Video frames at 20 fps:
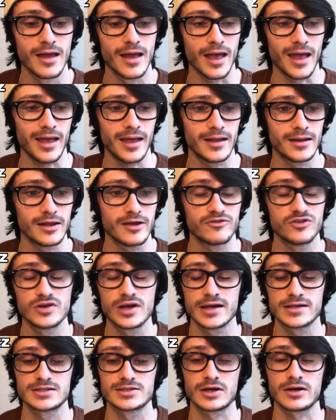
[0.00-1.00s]
And if you
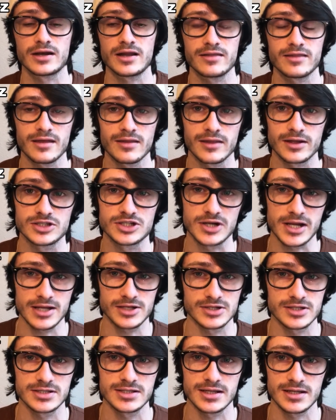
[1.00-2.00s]
guys saw anything that you're
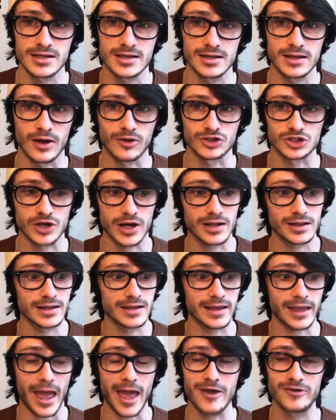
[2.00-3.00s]
interested in, I'll try to
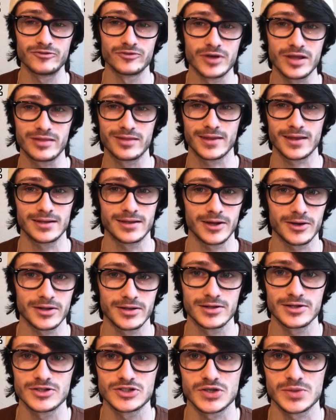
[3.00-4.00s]
link everything down
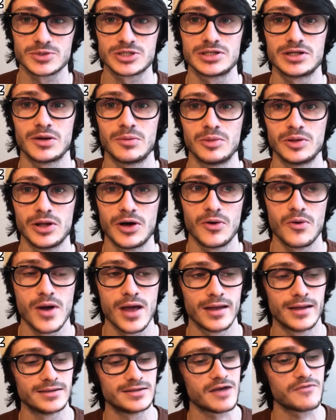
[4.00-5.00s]
in the description down below.
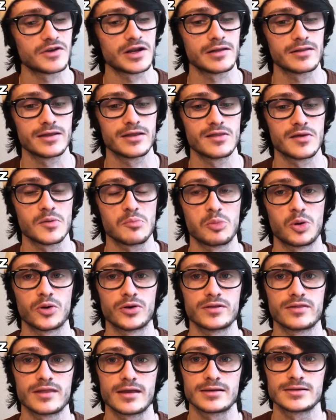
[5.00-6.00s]
Definitely the
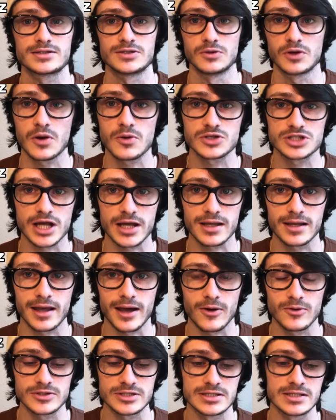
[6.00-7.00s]
important things, so go check it
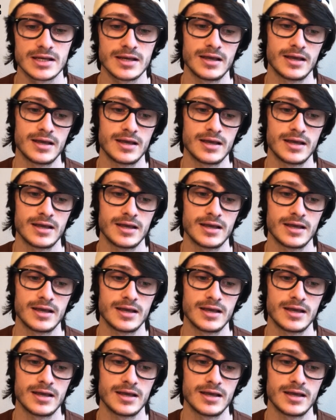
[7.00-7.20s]
out.